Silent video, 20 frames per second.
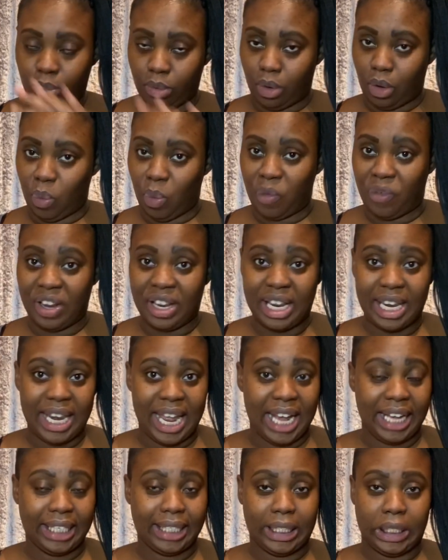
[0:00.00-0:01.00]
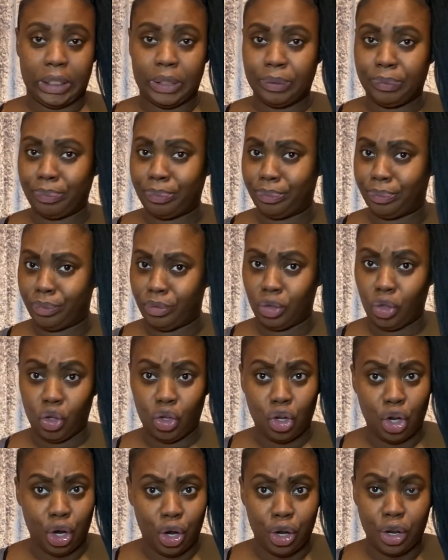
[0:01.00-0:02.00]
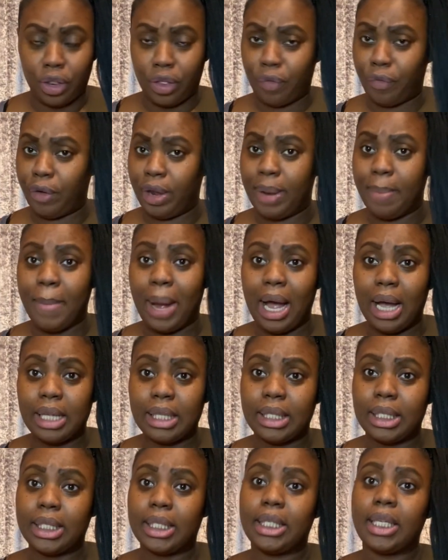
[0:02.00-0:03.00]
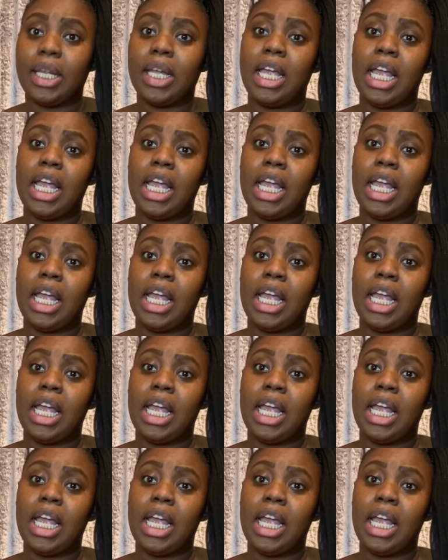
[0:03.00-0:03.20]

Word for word: within the next two to three months.